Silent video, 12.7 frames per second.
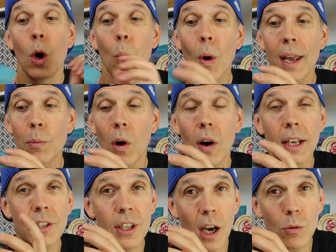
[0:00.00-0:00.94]

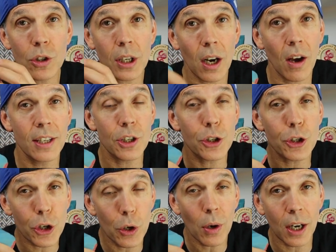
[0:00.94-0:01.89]
Weight-wise, the Ultra Glides are
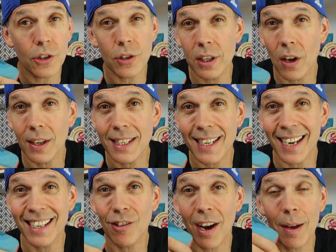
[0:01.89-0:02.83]

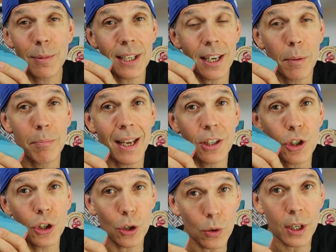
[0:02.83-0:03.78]
298 grams in a
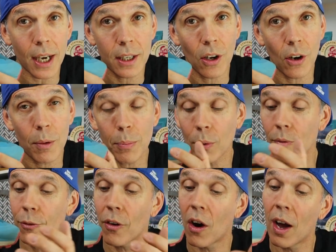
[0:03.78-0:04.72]
men's UK
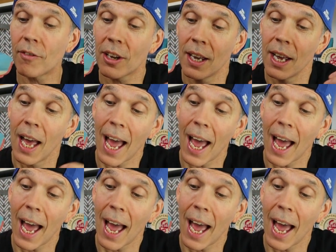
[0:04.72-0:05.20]
9.5,